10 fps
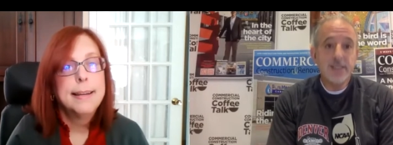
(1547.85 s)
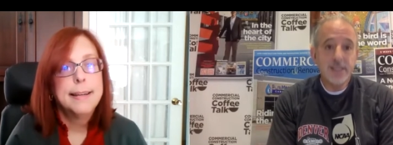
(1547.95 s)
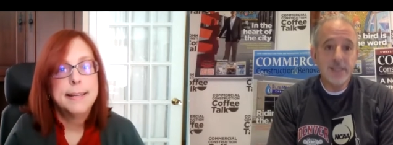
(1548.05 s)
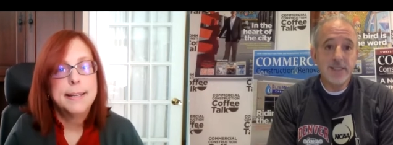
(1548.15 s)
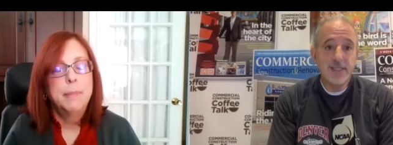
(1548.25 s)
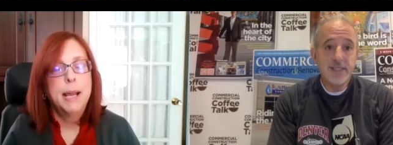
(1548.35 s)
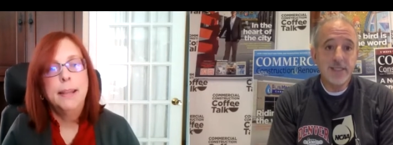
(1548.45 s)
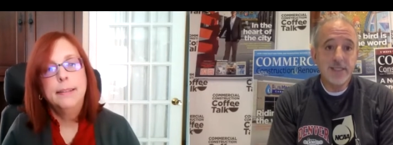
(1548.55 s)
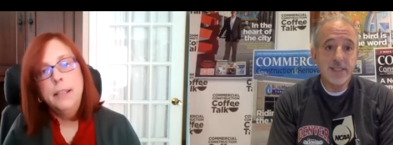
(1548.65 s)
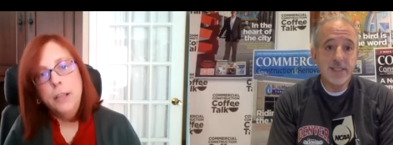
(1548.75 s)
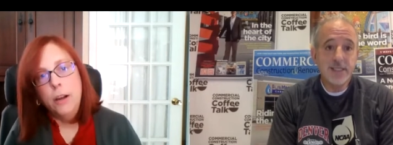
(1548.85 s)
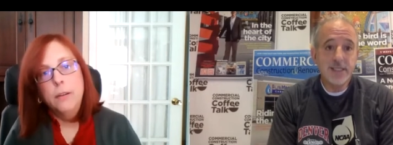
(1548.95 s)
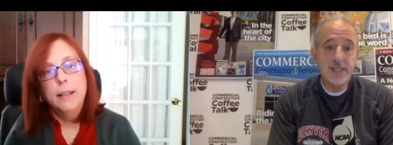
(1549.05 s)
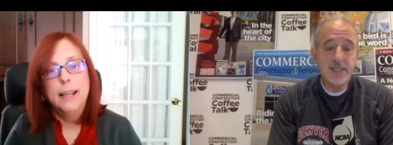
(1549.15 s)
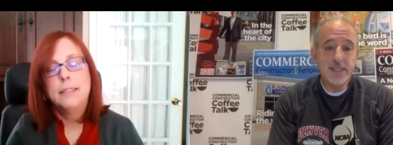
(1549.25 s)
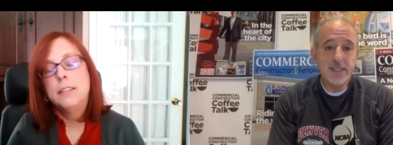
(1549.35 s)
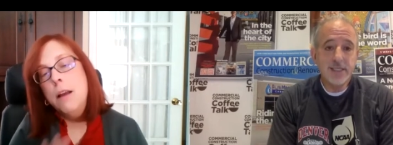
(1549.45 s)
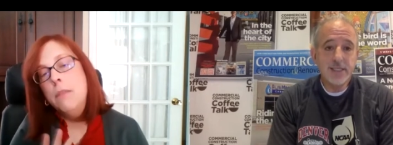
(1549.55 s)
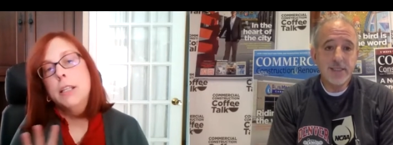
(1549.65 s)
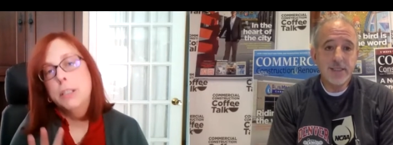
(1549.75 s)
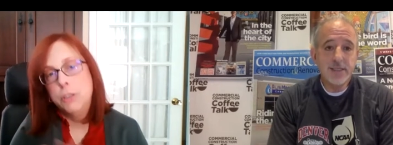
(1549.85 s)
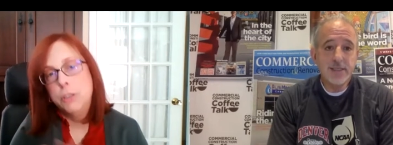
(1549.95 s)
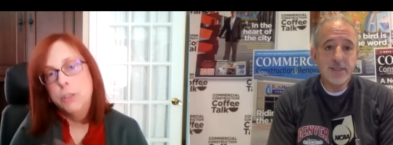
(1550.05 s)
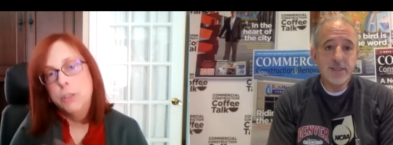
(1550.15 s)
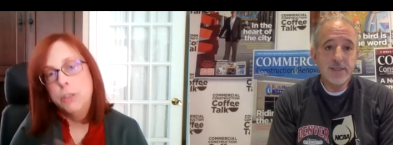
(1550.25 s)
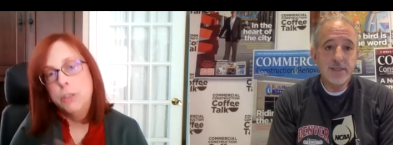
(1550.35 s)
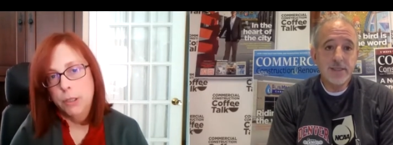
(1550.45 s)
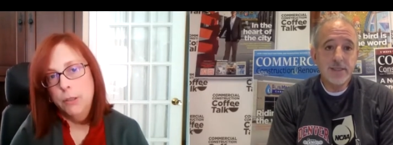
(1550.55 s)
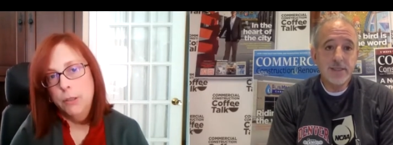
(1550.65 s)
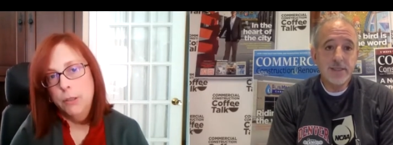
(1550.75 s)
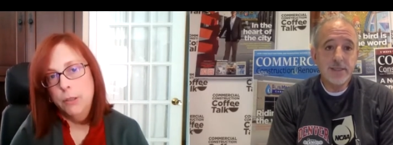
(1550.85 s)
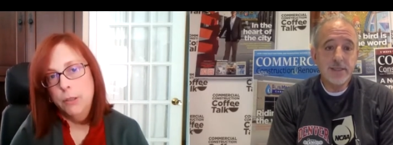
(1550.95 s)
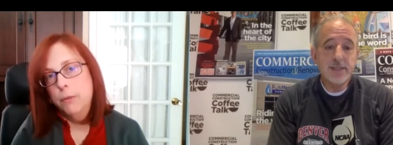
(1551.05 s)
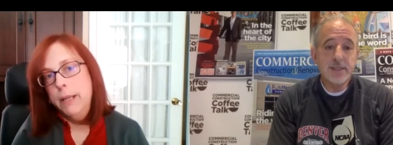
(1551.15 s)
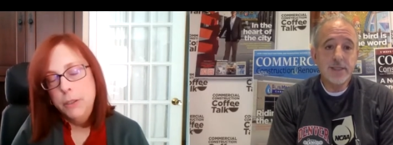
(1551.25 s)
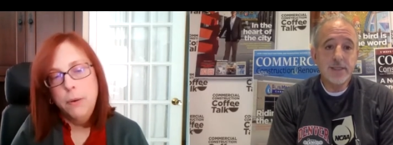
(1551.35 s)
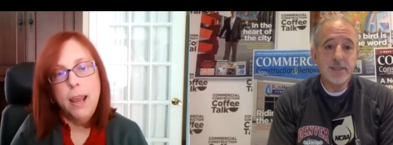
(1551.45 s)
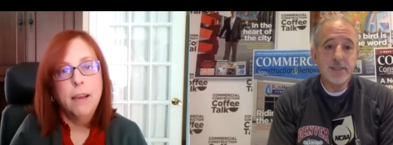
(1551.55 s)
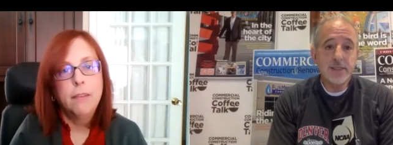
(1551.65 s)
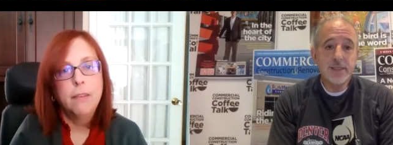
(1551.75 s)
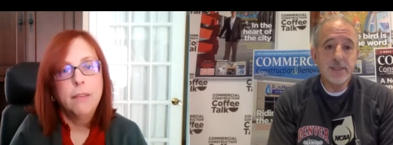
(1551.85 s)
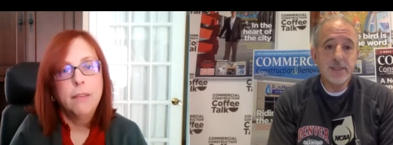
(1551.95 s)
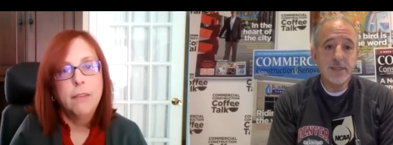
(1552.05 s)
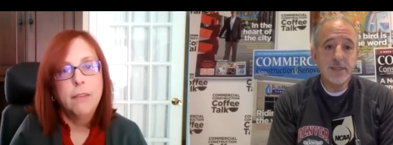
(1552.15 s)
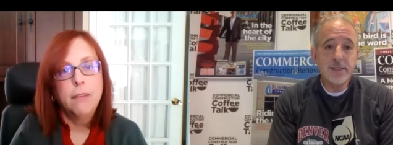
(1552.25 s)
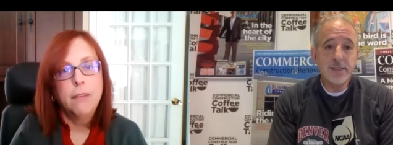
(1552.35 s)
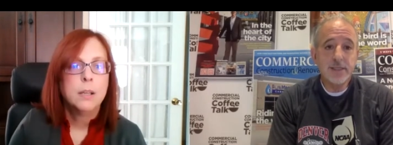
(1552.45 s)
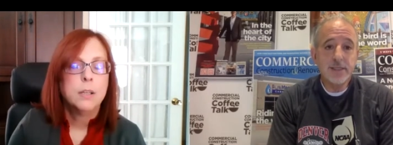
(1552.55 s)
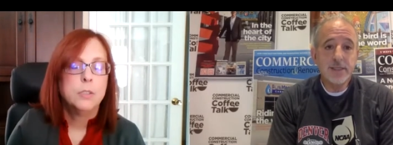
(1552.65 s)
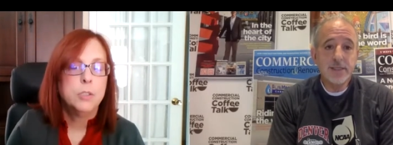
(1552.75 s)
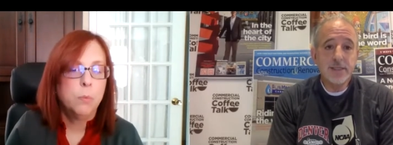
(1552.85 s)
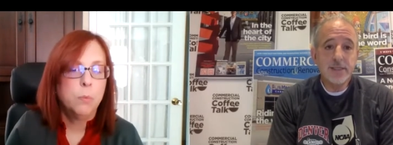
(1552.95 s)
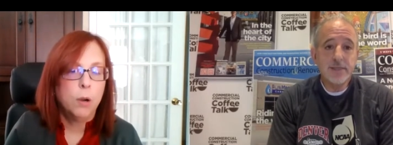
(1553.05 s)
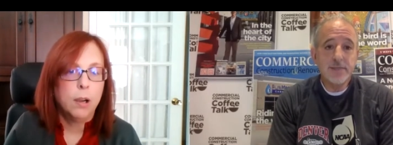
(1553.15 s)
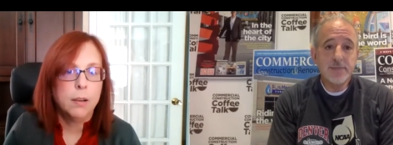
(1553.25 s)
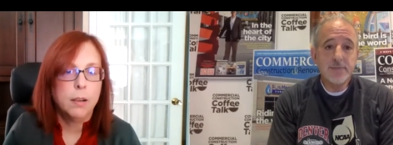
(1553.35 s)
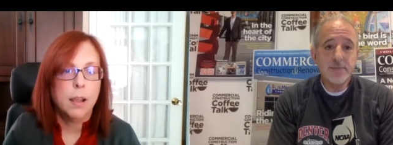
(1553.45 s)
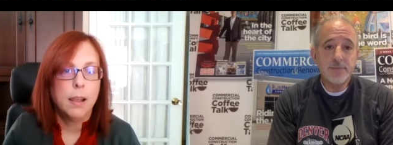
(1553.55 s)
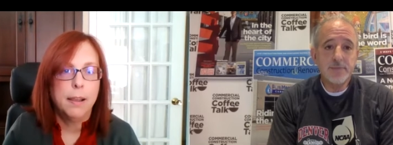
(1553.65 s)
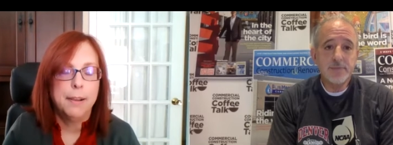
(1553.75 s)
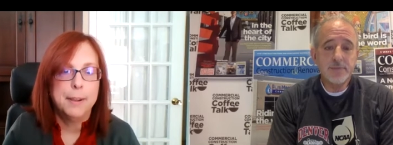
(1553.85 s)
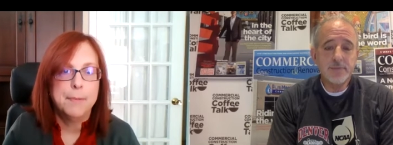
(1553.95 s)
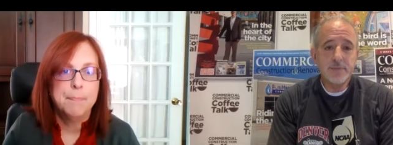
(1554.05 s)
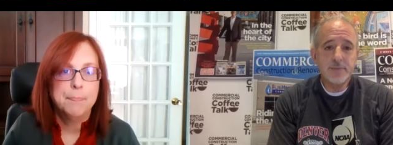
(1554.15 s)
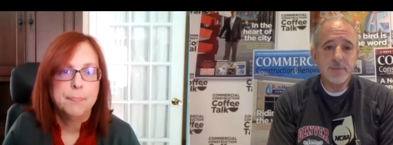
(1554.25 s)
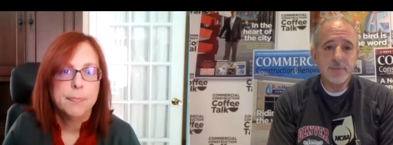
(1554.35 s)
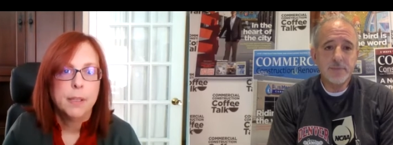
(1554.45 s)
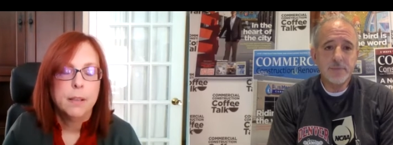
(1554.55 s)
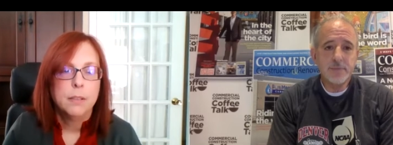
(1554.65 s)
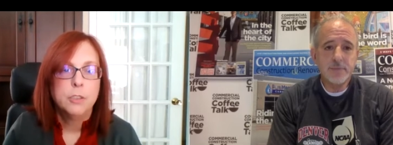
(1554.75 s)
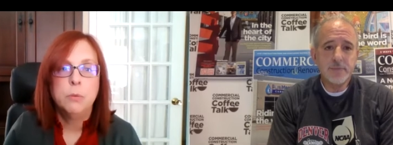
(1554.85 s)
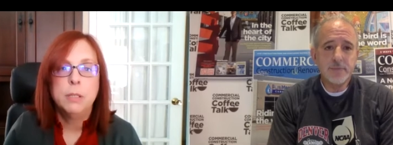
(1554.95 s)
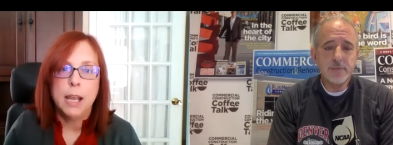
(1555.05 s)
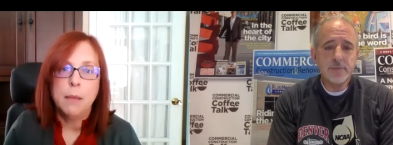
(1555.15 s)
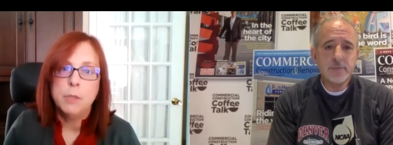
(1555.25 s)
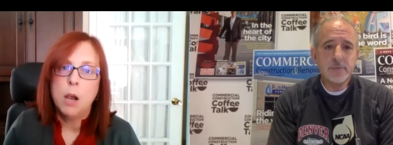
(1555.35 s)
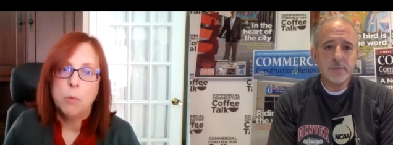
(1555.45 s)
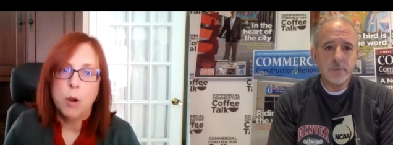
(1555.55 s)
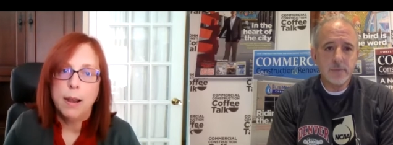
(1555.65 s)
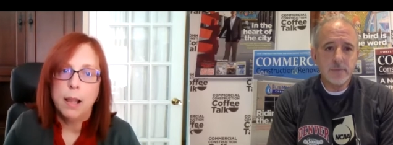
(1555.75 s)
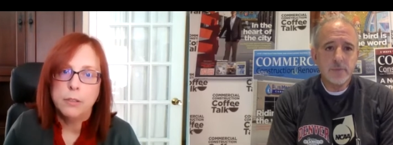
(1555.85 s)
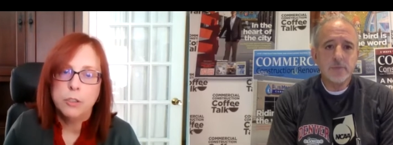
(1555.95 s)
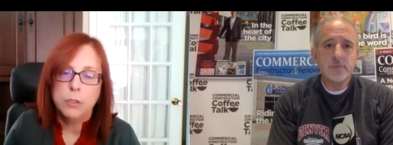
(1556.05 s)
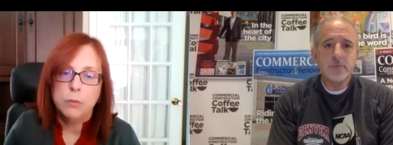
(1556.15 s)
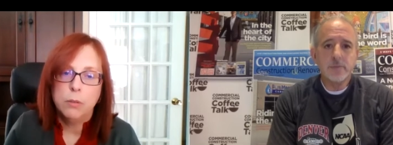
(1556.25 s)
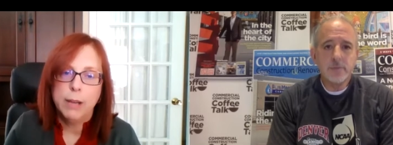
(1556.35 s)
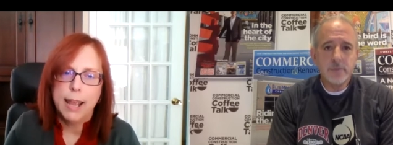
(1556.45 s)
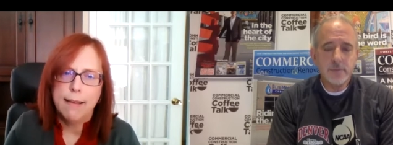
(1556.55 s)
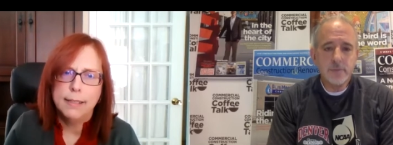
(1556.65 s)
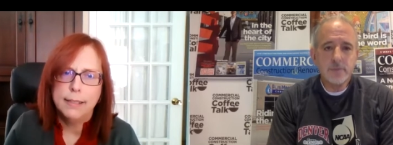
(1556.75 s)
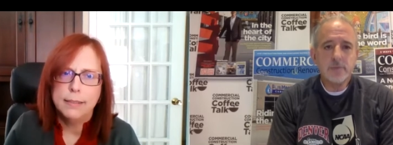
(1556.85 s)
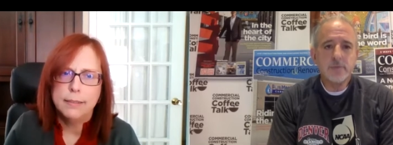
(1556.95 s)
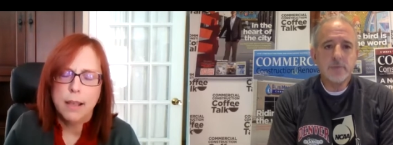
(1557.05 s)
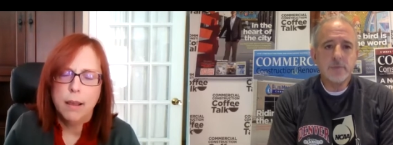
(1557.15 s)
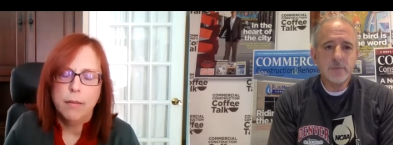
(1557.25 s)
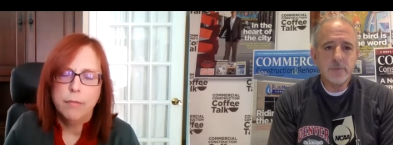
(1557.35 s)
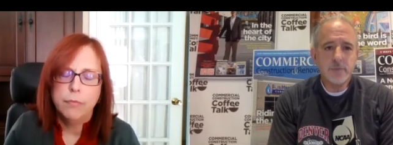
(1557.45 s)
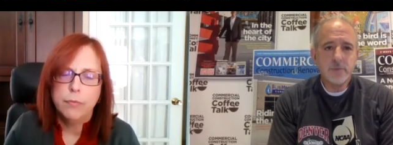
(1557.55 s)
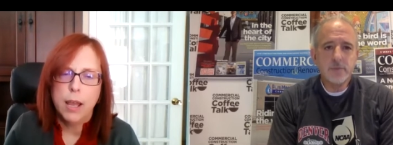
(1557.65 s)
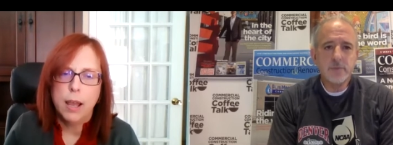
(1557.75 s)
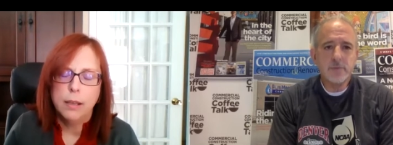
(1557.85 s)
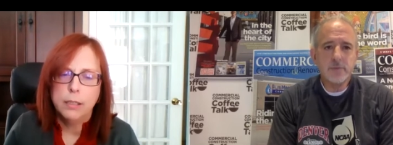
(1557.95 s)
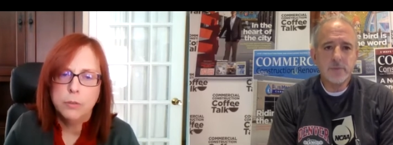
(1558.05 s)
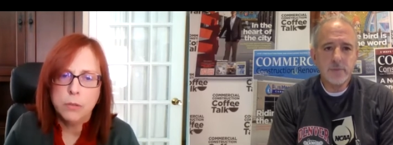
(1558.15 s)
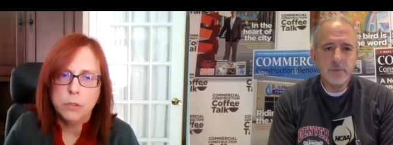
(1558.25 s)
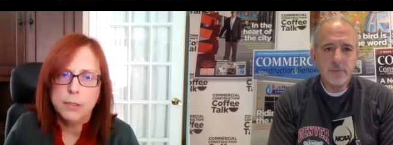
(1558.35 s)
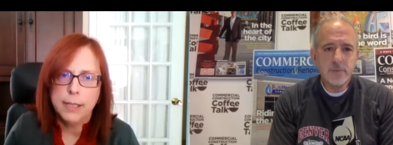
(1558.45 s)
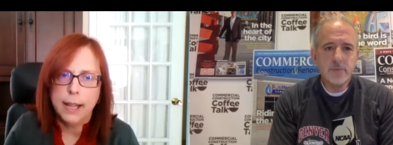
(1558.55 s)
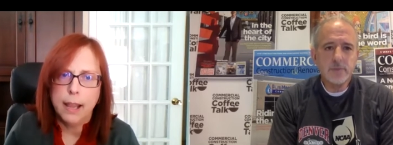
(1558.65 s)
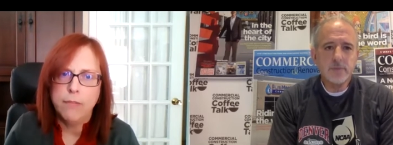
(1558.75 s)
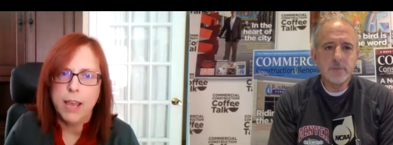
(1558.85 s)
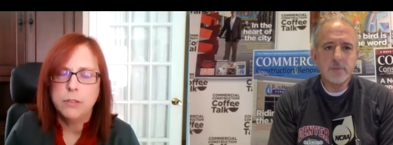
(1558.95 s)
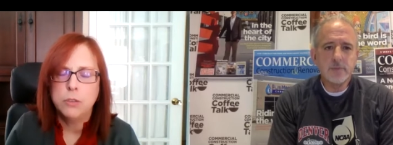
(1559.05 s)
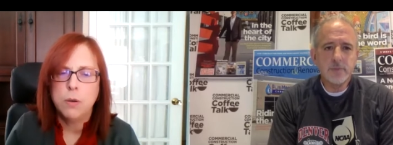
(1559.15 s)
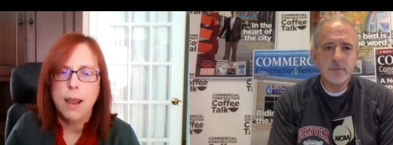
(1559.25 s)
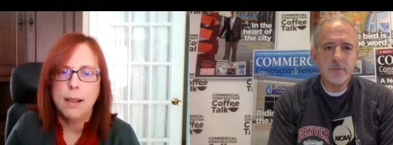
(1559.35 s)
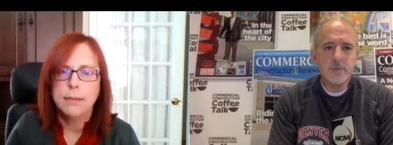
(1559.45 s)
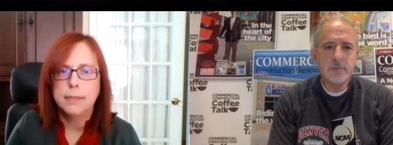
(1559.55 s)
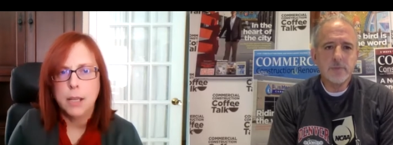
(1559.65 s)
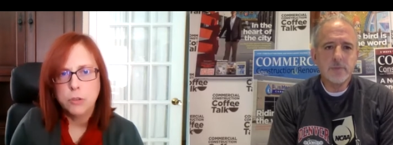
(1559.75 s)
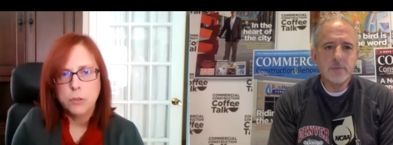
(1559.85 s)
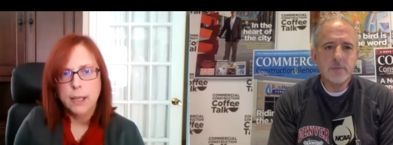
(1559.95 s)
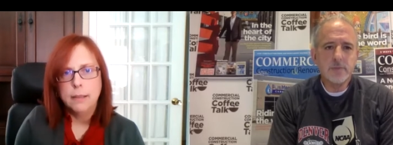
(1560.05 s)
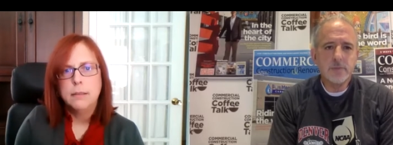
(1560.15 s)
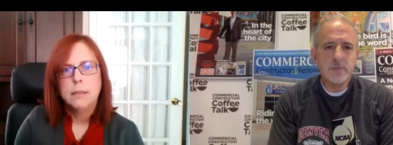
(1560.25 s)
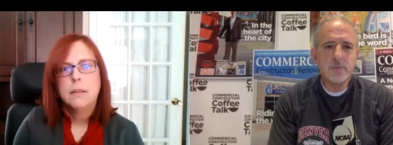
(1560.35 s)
Speaker 1: Um, but, you know, that's not really true. We do have, uh, we continue to work um, to adapt our product to the realities of uh, construction today, fast track scheduling